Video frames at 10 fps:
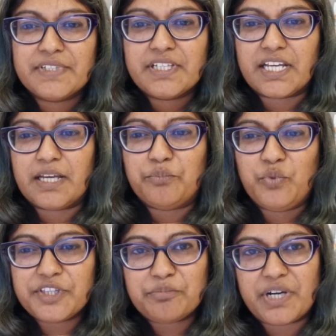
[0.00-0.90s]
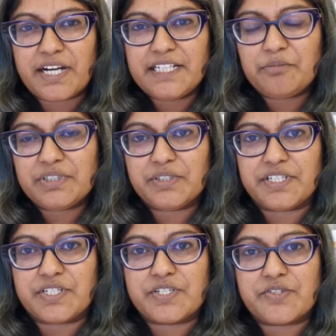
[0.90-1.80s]
with the pineapple
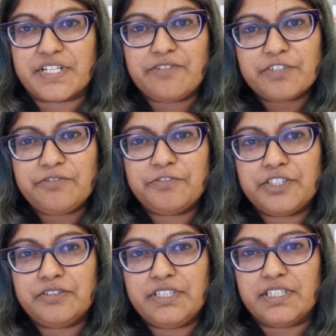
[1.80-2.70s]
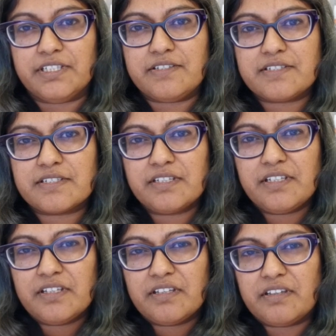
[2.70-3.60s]
industry, every few years,
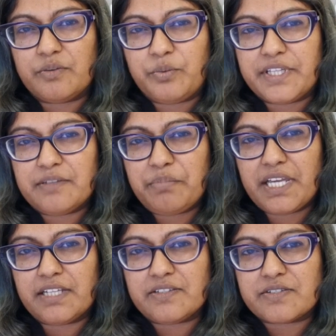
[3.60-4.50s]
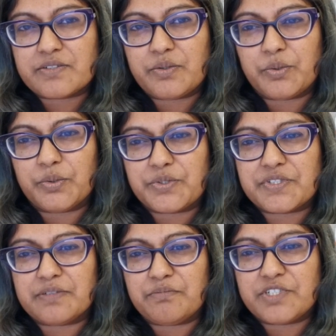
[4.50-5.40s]
the weather patterns
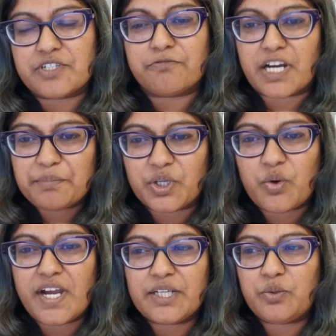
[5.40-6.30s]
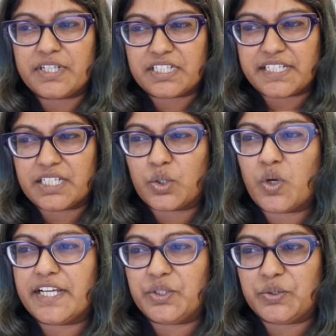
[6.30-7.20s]
cause them to ripen quite quickly and
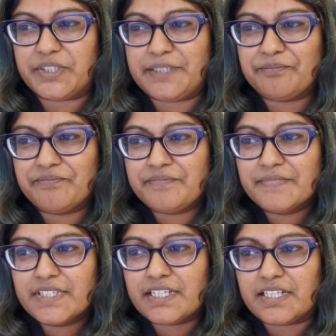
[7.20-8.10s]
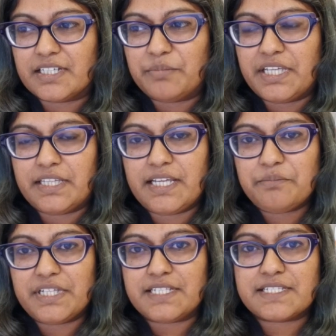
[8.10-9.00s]
quite early. And
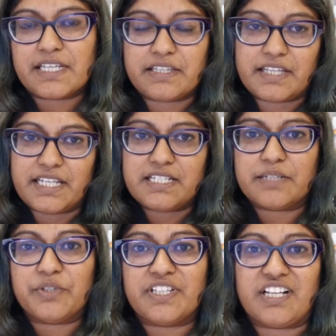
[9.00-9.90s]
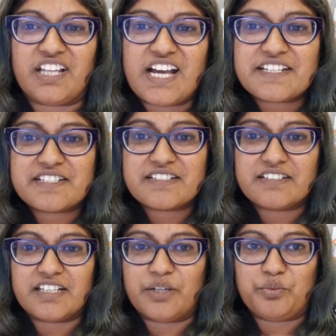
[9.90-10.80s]
that means that they end up with a glut,
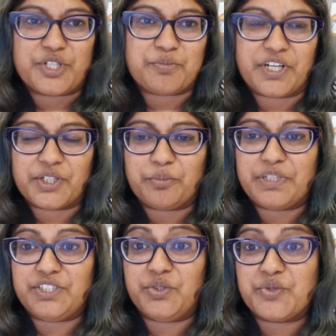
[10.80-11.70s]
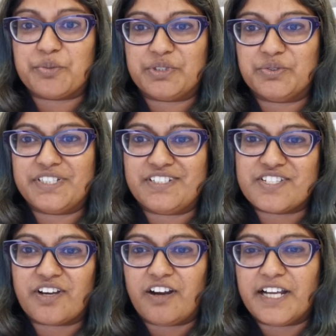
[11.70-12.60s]
which might not be usable in
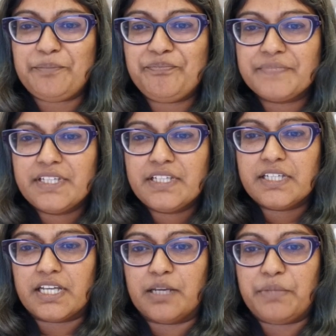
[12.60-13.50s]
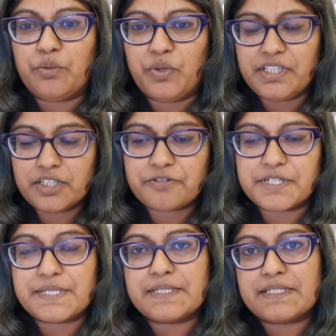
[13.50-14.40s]
time. And one of the
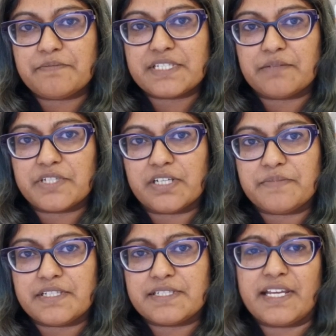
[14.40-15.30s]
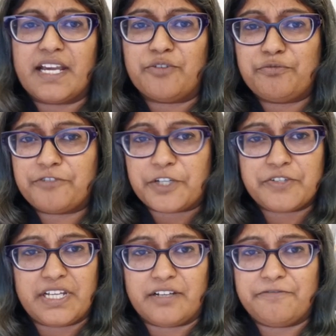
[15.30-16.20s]
criticisms sometimes is that
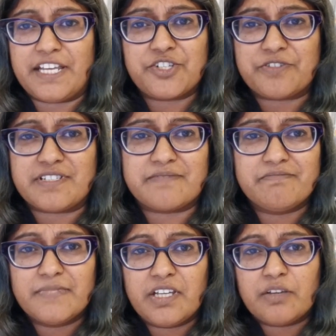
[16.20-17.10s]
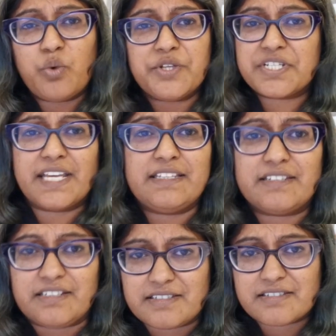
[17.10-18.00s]
our factories won't take
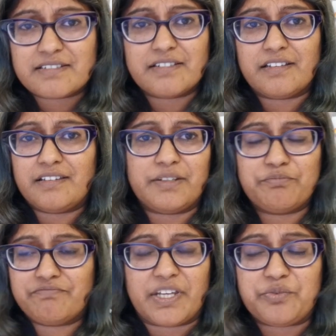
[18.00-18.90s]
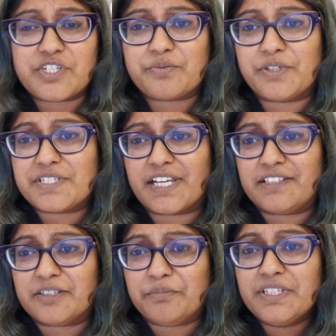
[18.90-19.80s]
these. They just won't
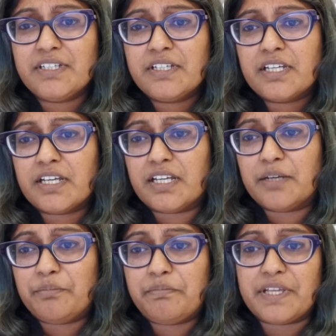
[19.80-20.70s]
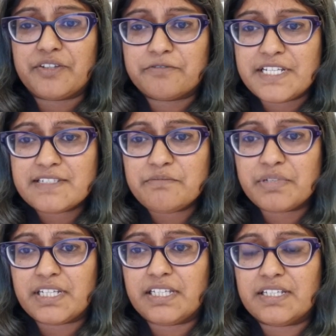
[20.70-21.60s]
take them. But the
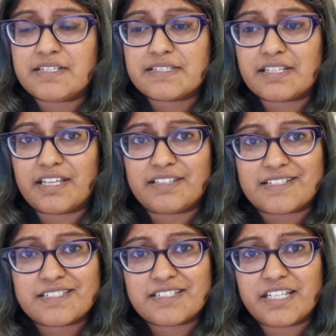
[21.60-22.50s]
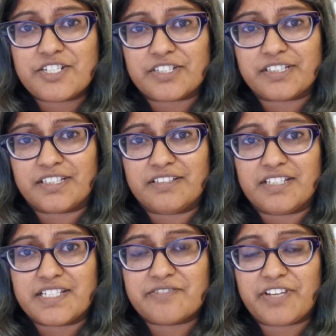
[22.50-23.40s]
reason being is that there's scheduling in
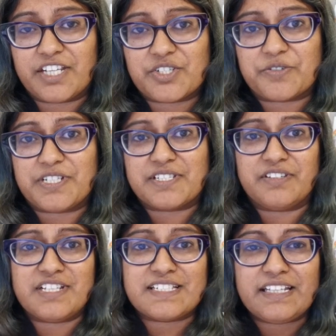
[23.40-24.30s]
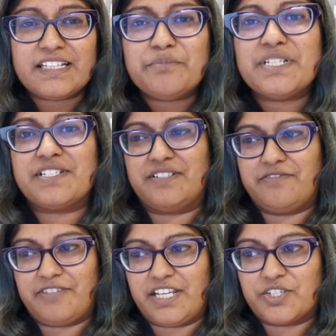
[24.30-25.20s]
these factories and there's
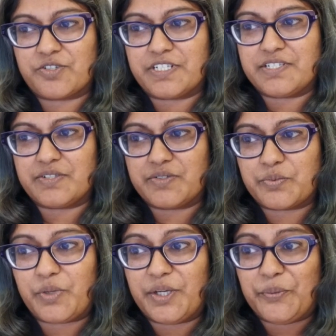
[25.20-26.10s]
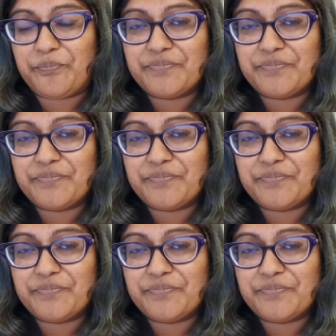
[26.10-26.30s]
limited factories as well.